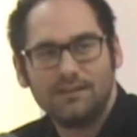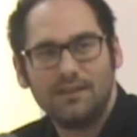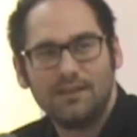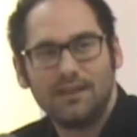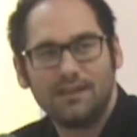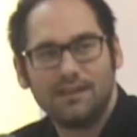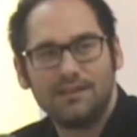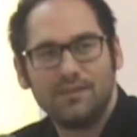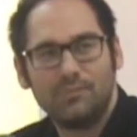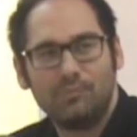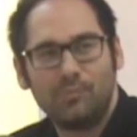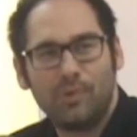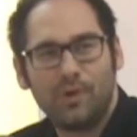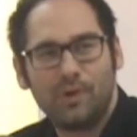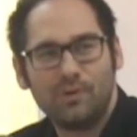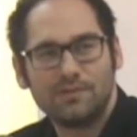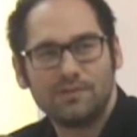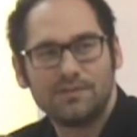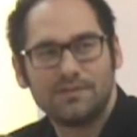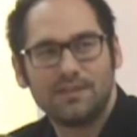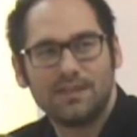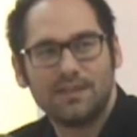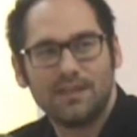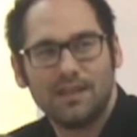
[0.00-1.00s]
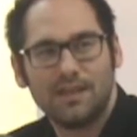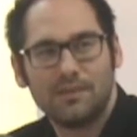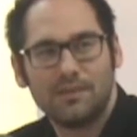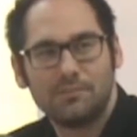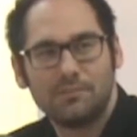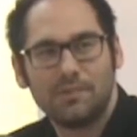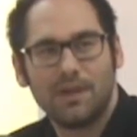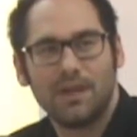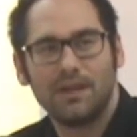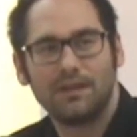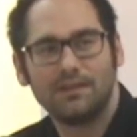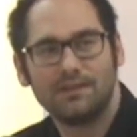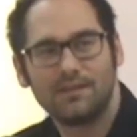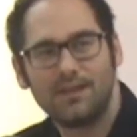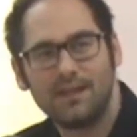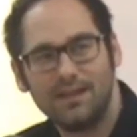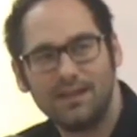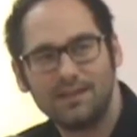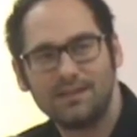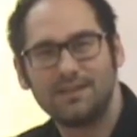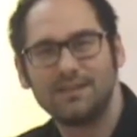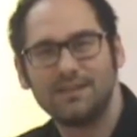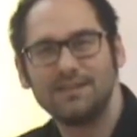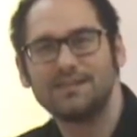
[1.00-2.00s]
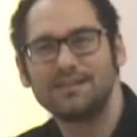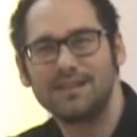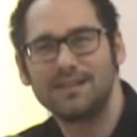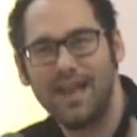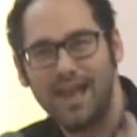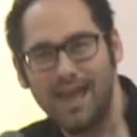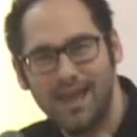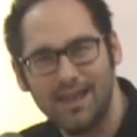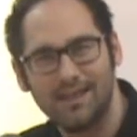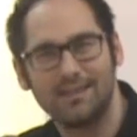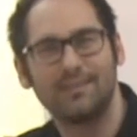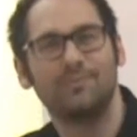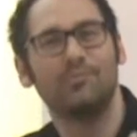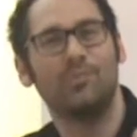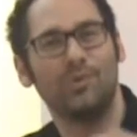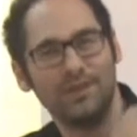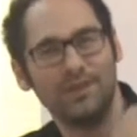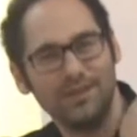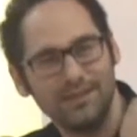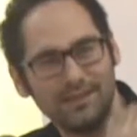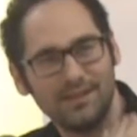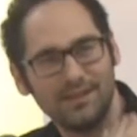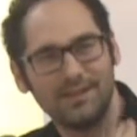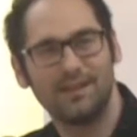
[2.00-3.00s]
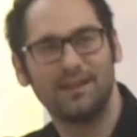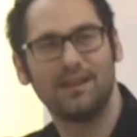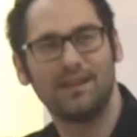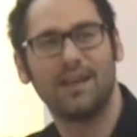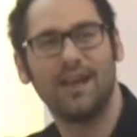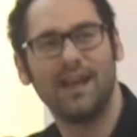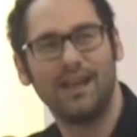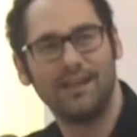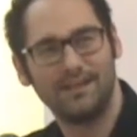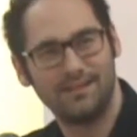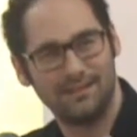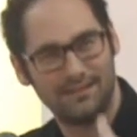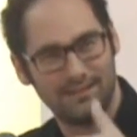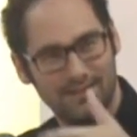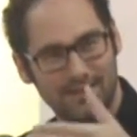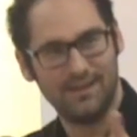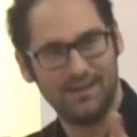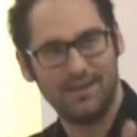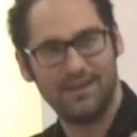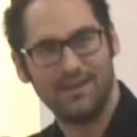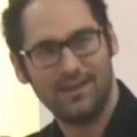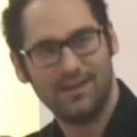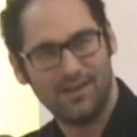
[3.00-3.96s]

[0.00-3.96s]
They deposed him and cut his head, political head,